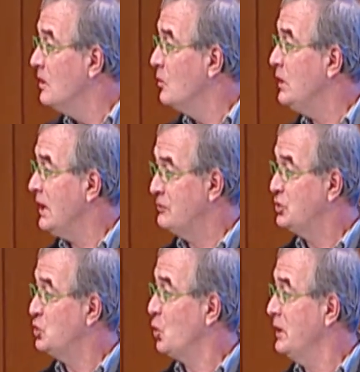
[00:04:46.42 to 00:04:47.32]
We love
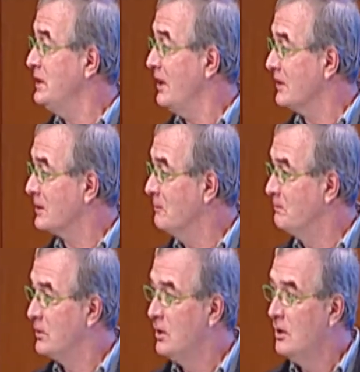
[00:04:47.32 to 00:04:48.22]
storytelling.
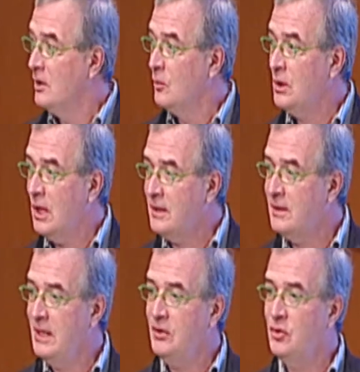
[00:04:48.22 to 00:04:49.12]
We like
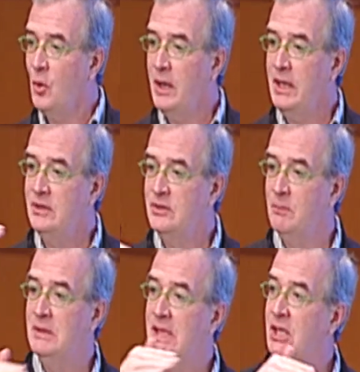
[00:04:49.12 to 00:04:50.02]
things going in
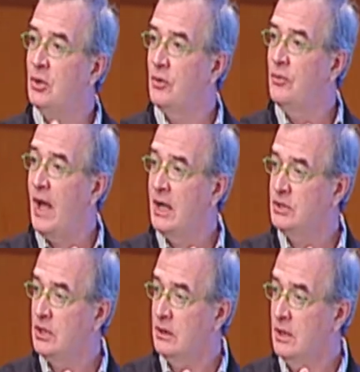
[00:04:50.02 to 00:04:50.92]
some linear
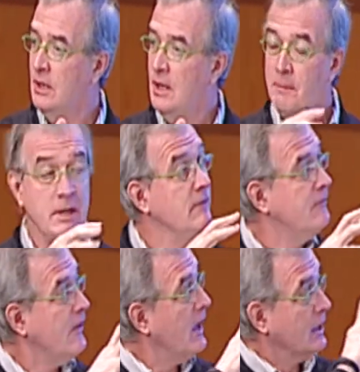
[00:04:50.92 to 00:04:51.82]
fashion. But in
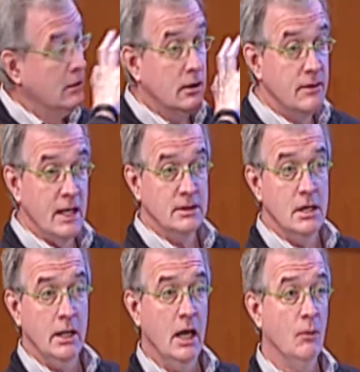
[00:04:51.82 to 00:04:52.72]
fact, that's
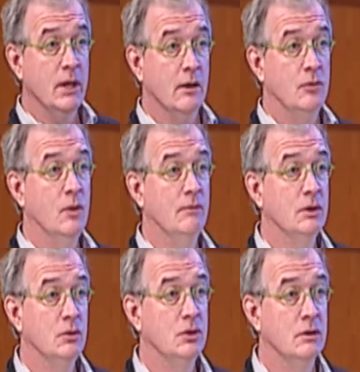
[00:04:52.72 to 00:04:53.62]
not how we got through
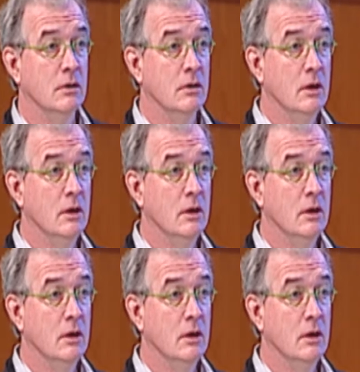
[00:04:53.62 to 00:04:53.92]
evolution.